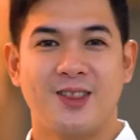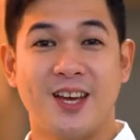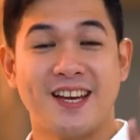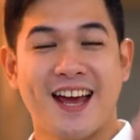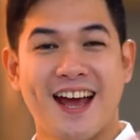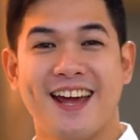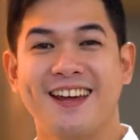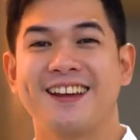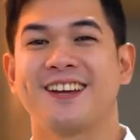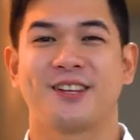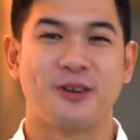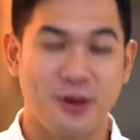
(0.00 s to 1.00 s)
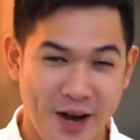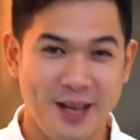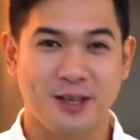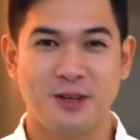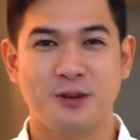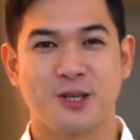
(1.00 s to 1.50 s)
Then I got
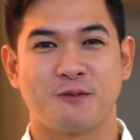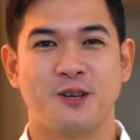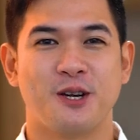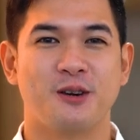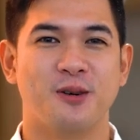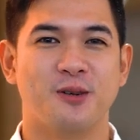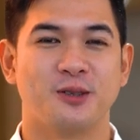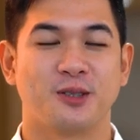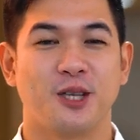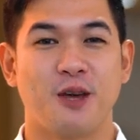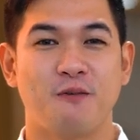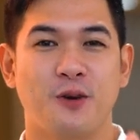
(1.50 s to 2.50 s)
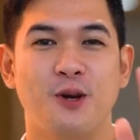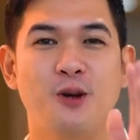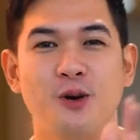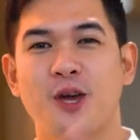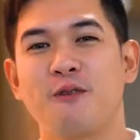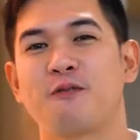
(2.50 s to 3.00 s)
great news for you. If you're
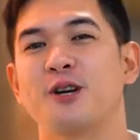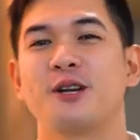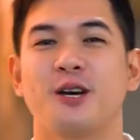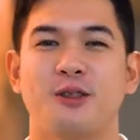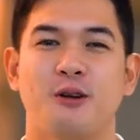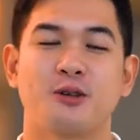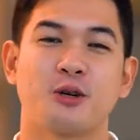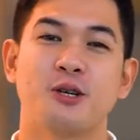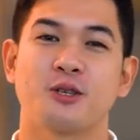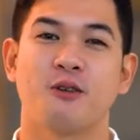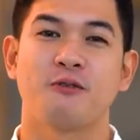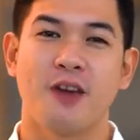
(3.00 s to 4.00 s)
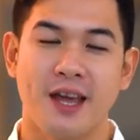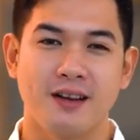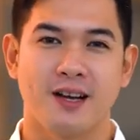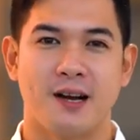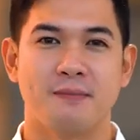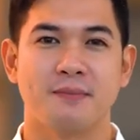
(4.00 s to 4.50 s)
looking for another source of
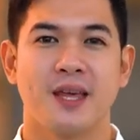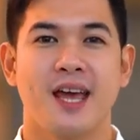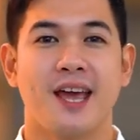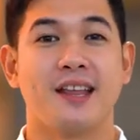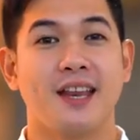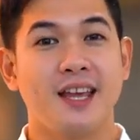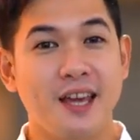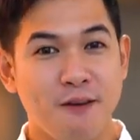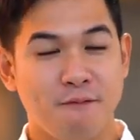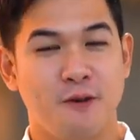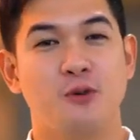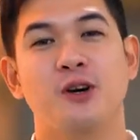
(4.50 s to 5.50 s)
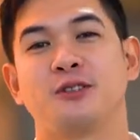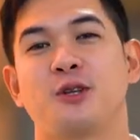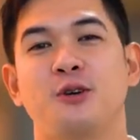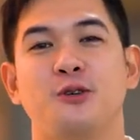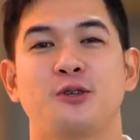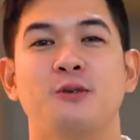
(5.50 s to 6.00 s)
income, and if you want
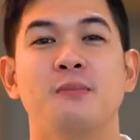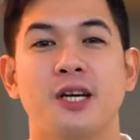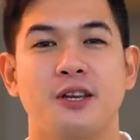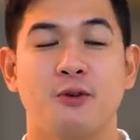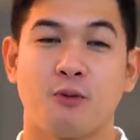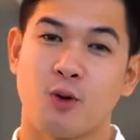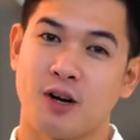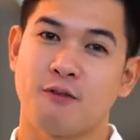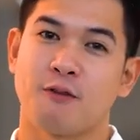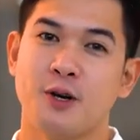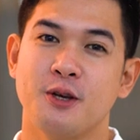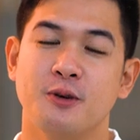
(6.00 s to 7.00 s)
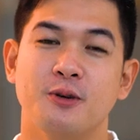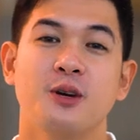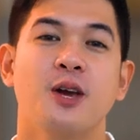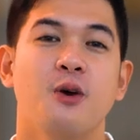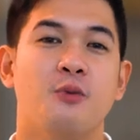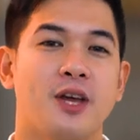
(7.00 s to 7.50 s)
to use your money work for you
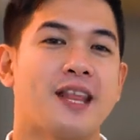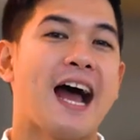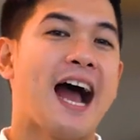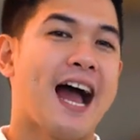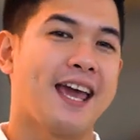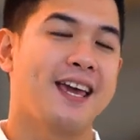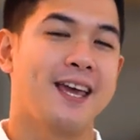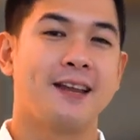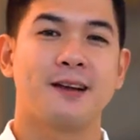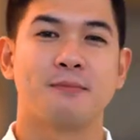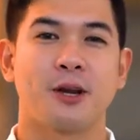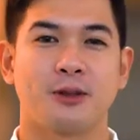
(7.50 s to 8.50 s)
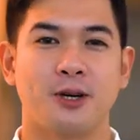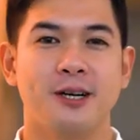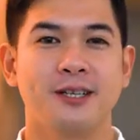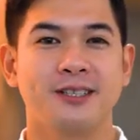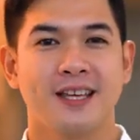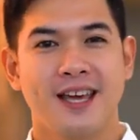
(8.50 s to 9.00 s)
with high income
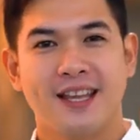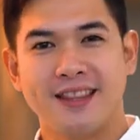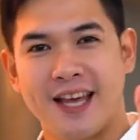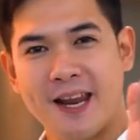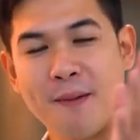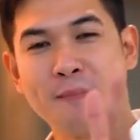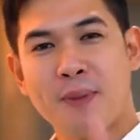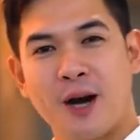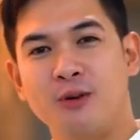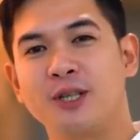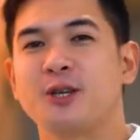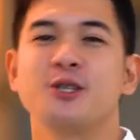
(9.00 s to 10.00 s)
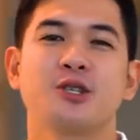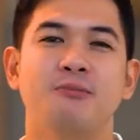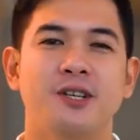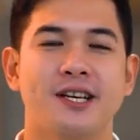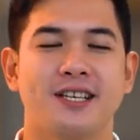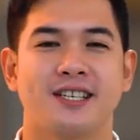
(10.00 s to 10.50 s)
return, then empowered
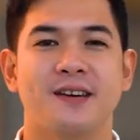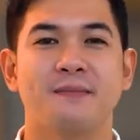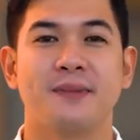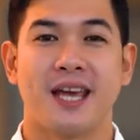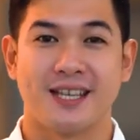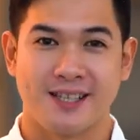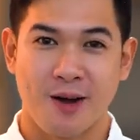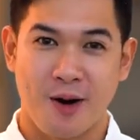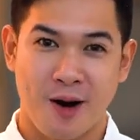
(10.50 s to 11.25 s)
consumerism is the